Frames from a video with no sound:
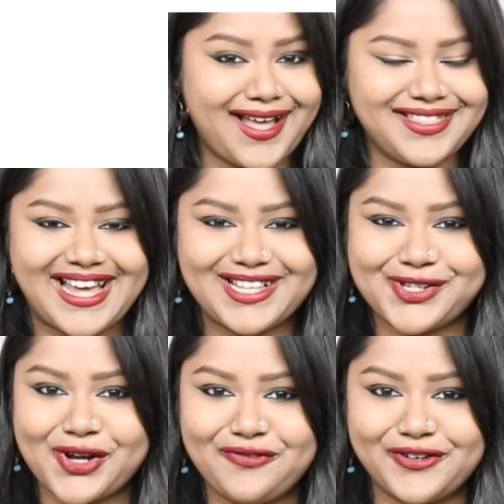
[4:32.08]
And
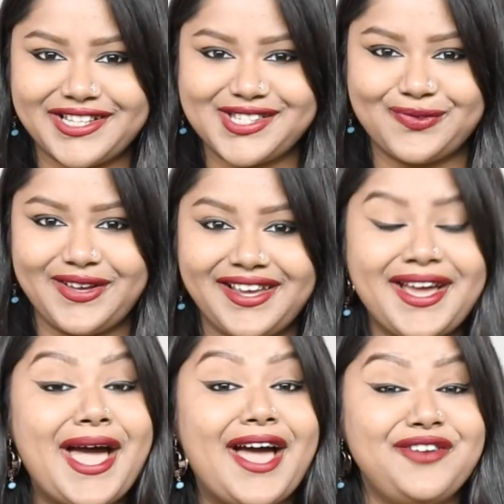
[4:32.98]
that's all for this week.
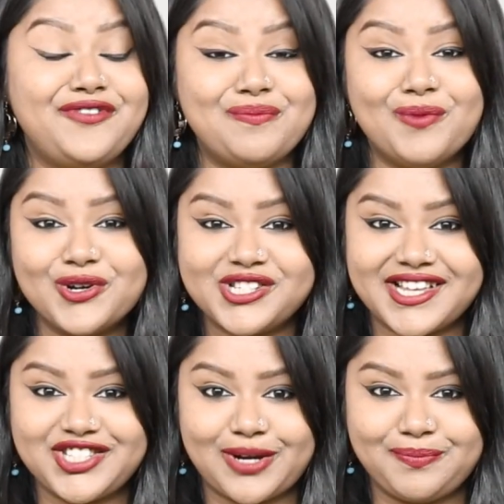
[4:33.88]
And for more
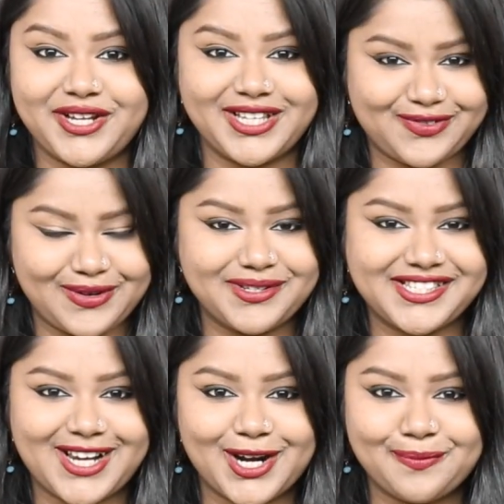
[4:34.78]
such updates from the
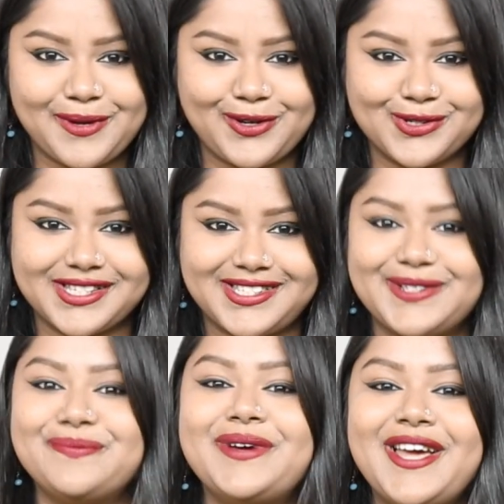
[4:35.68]
startup
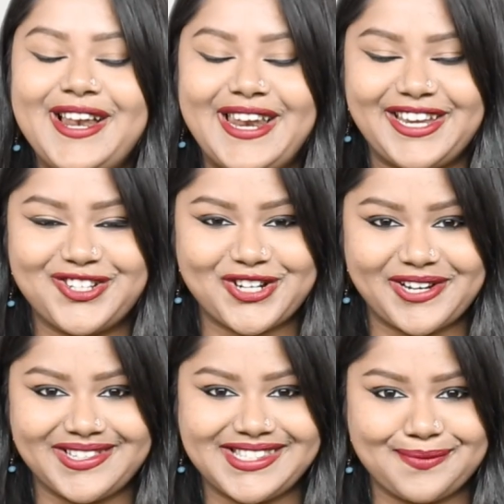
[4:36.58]
ecosystem, like, share, and